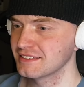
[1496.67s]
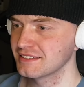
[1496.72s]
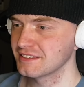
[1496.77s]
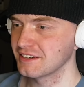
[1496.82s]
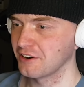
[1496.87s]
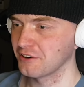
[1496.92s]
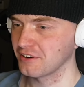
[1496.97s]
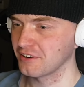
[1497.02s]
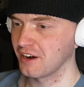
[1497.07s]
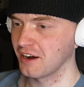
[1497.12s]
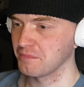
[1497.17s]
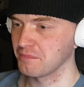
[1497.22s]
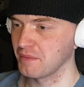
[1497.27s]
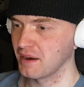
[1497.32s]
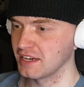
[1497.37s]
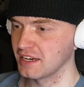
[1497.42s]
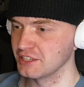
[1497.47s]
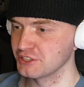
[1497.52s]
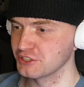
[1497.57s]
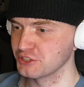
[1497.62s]
Oh god,
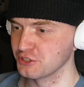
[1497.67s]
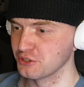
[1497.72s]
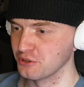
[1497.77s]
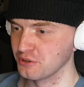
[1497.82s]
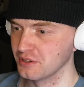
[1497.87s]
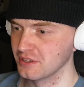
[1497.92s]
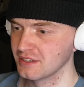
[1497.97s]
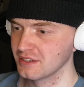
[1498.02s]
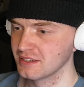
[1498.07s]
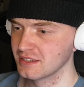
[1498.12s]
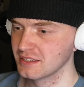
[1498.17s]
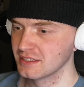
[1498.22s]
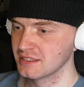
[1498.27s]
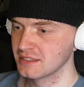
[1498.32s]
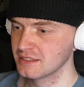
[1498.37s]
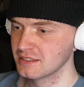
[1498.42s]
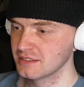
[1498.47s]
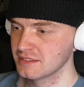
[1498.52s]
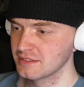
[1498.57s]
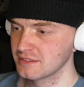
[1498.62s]
my issue.
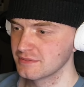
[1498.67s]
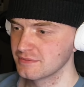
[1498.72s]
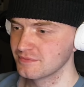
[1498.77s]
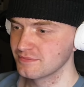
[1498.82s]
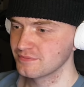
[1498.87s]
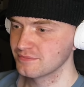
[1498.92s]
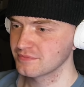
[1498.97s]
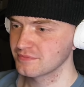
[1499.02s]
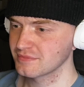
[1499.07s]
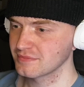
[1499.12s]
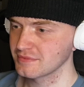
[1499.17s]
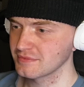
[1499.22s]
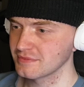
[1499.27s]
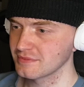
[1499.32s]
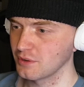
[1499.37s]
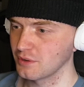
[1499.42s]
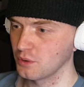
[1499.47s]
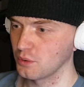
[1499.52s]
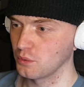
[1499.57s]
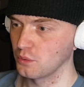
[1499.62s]

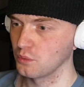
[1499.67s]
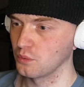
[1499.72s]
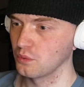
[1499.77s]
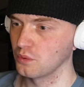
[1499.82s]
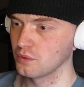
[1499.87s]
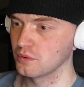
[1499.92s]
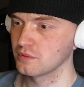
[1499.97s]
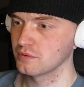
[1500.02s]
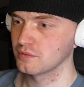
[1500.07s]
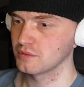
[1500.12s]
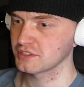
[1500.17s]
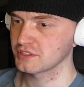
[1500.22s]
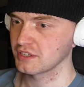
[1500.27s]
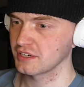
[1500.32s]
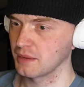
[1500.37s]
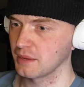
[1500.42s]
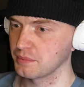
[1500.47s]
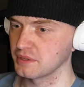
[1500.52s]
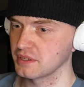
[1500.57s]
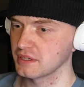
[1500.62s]
Oh, what's
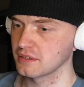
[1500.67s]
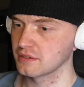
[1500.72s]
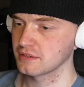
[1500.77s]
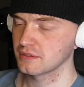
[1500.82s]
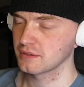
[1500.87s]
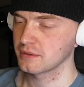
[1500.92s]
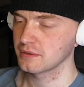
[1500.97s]
gonna happen here?